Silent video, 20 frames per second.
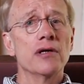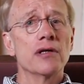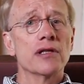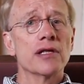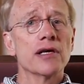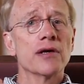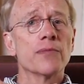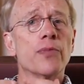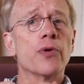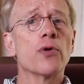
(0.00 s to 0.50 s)

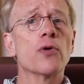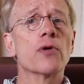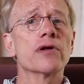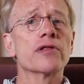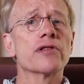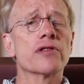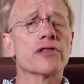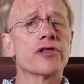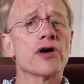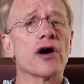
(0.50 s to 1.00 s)
the
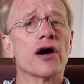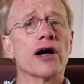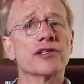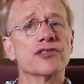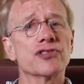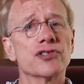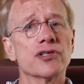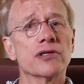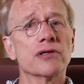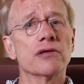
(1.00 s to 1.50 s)
important
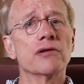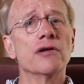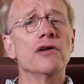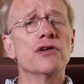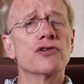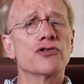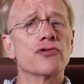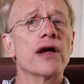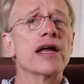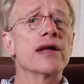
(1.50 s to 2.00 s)
thoughts, and
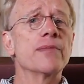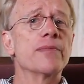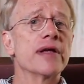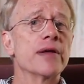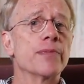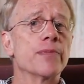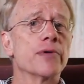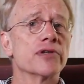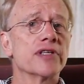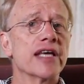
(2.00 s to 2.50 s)
train
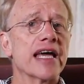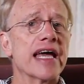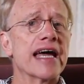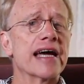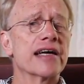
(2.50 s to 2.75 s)
people to